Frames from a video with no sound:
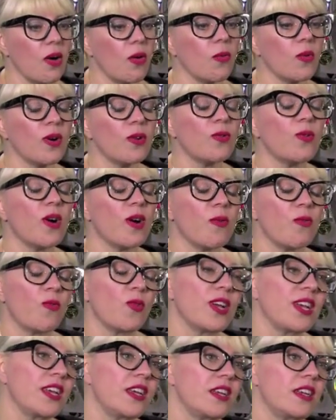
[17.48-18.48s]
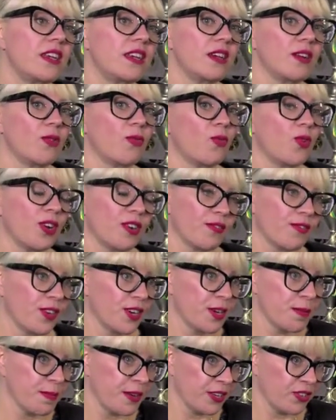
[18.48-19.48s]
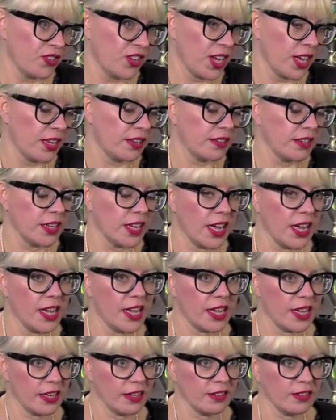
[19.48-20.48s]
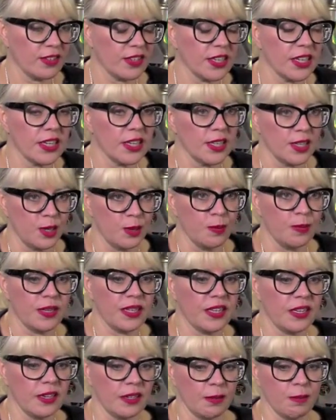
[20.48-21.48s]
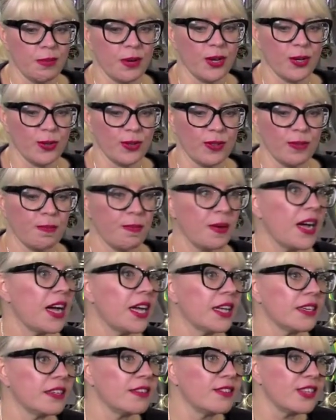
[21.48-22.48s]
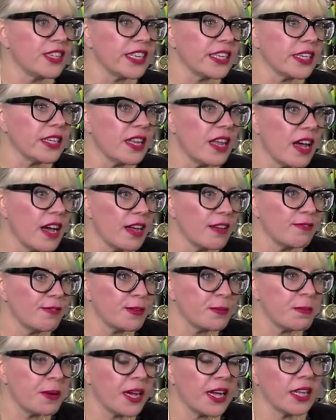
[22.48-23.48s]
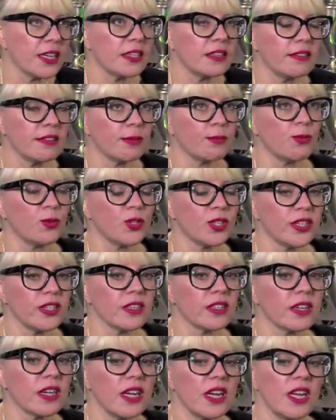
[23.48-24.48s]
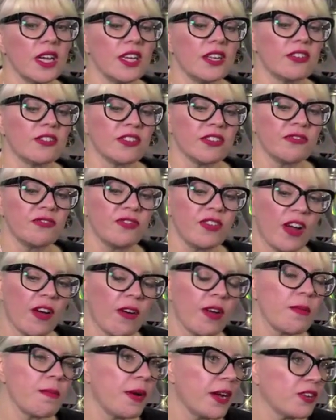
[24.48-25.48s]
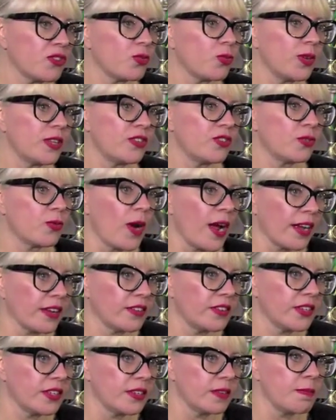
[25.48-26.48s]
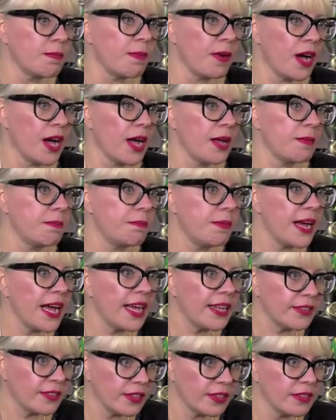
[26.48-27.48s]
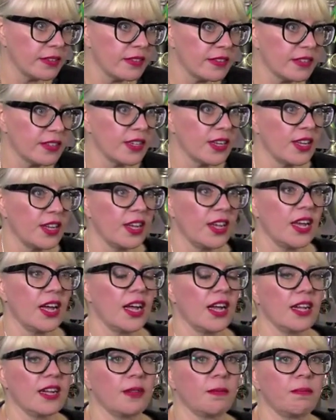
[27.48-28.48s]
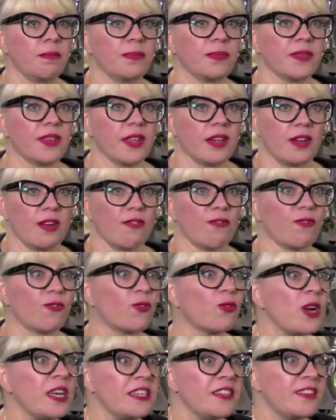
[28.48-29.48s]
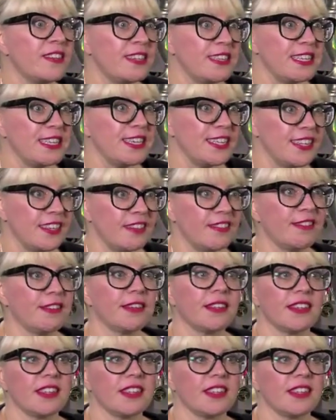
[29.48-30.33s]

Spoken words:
Well, we work very much hand in hand, being both partners in life and partners in work. So, very much we're directed by Baz's um, frenzied